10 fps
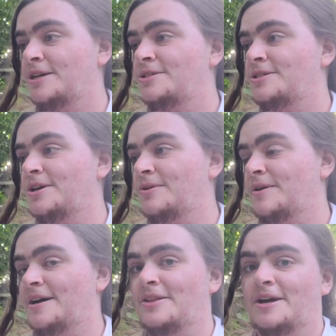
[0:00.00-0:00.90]
So
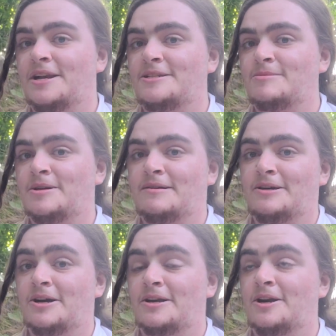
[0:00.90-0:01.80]
a lot has been going on.